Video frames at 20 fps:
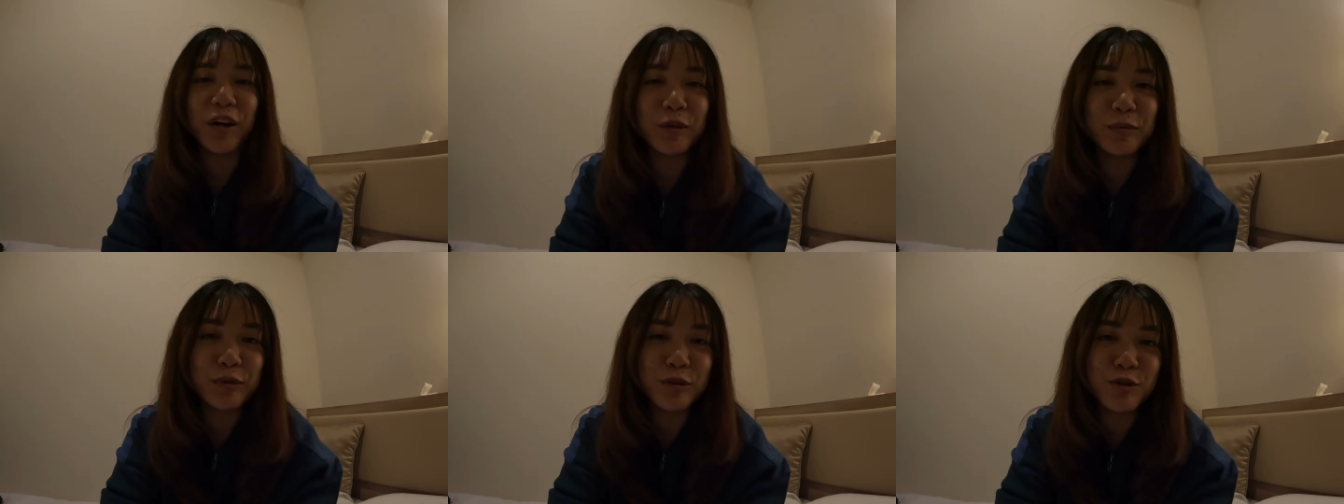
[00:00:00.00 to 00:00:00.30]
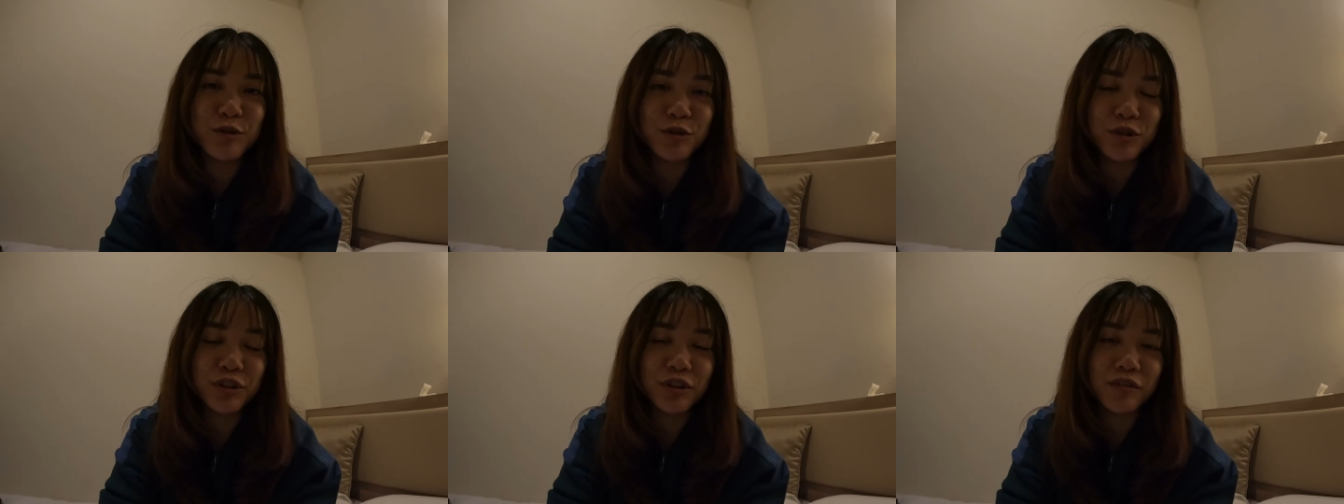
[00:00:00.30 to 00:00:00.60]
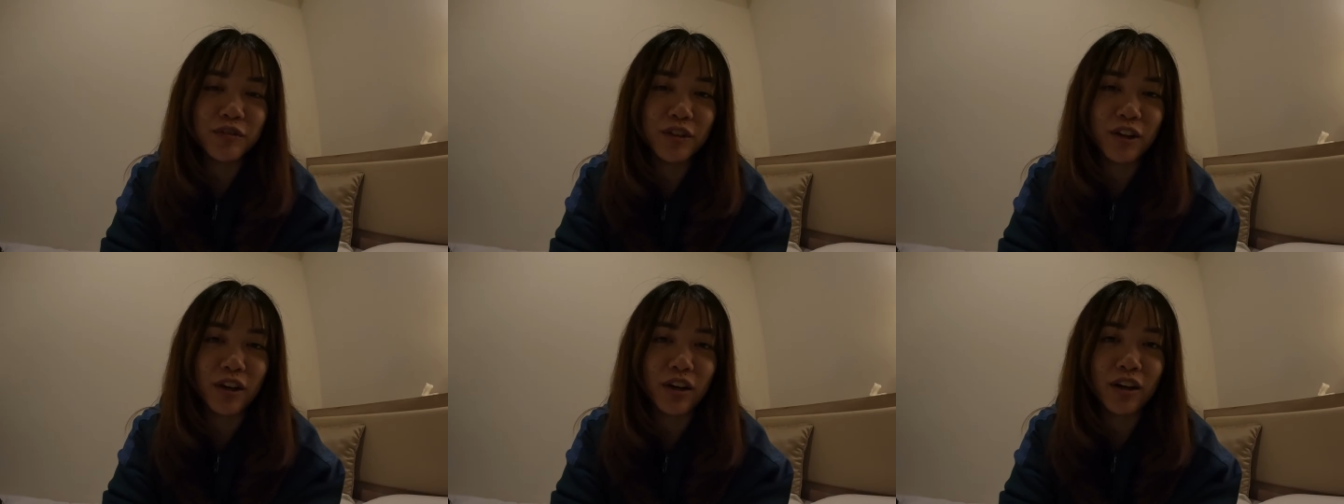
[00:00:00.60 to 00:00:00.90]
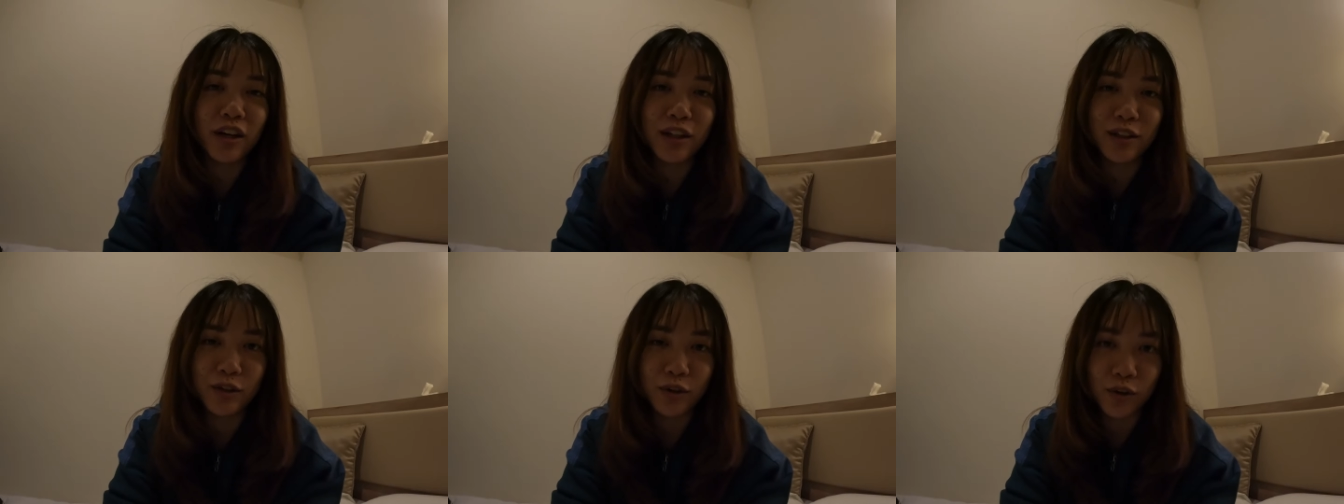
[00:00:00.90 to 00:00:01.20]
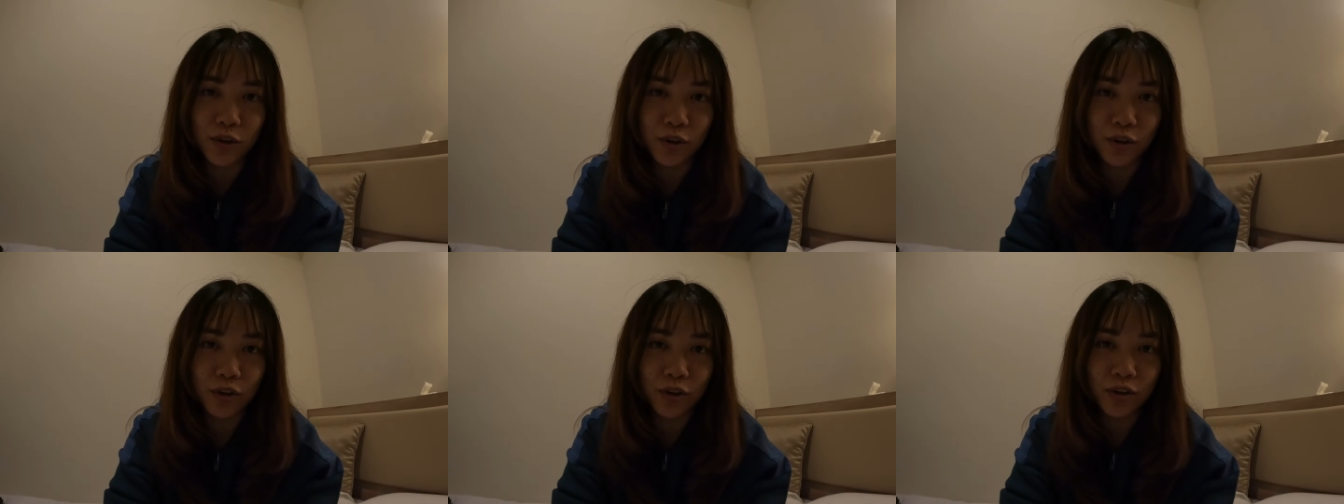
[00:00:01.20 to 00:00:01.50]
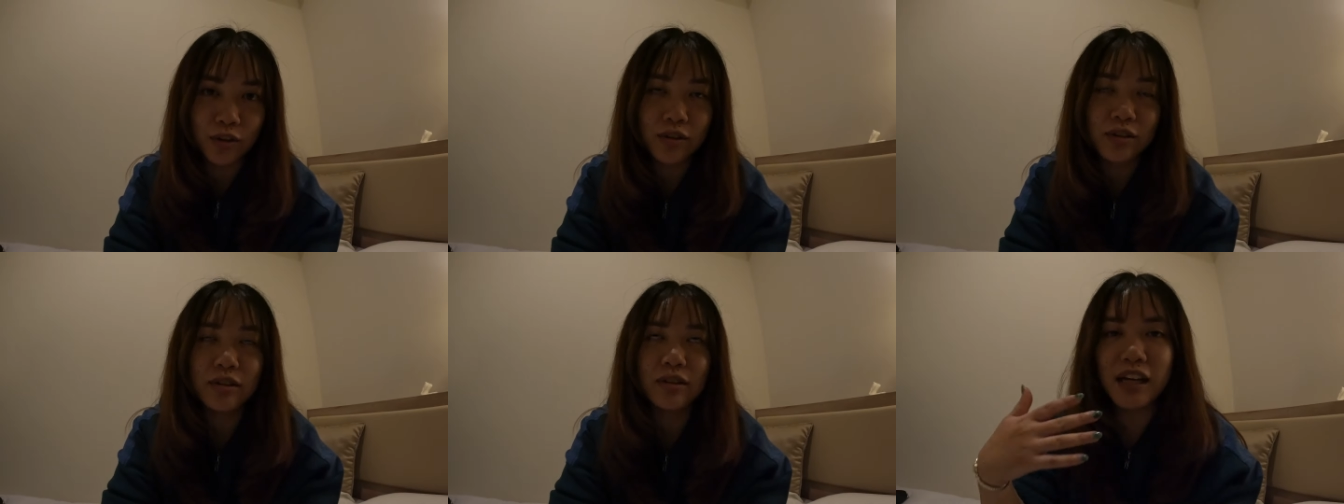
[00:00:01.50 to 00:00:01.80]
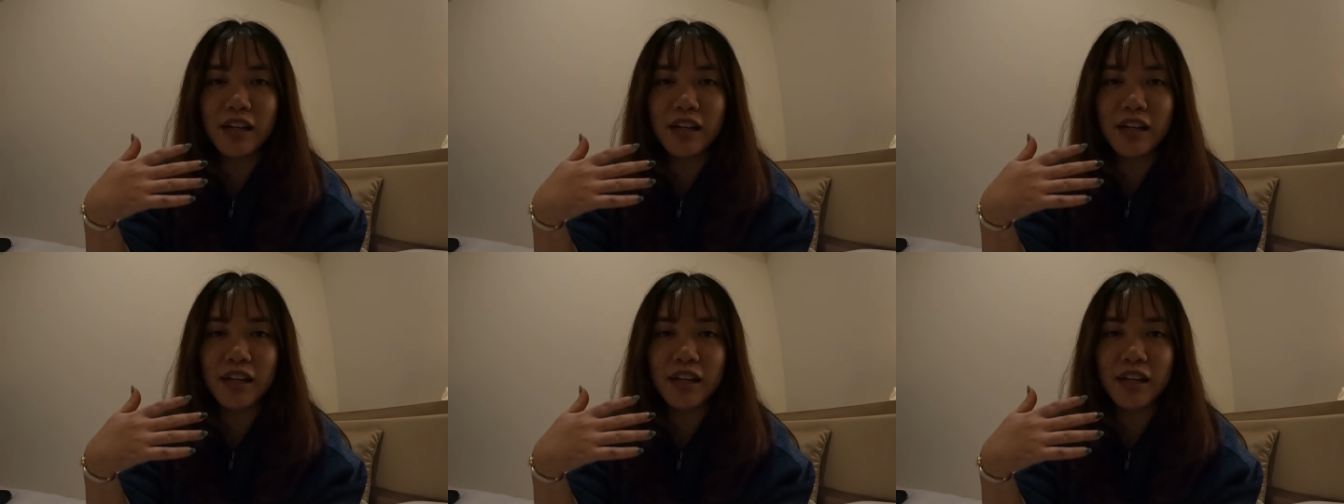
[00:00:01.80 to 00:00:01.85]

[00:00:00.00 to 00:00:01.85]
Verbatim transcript: I hope you enjoyed the vlog and the haul.